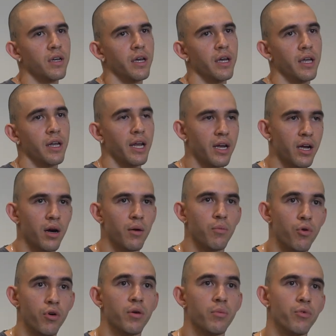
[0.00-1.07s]
And I got
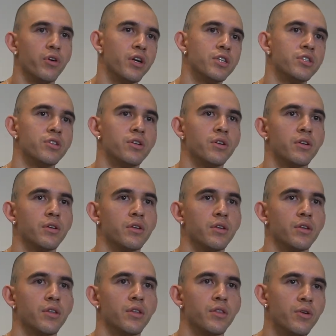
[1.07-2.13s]
more and more injured
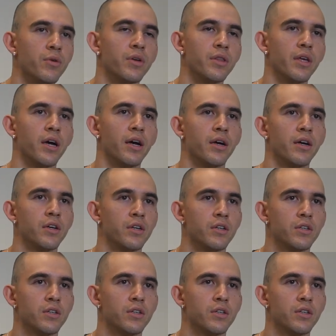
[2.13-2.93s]
doing that.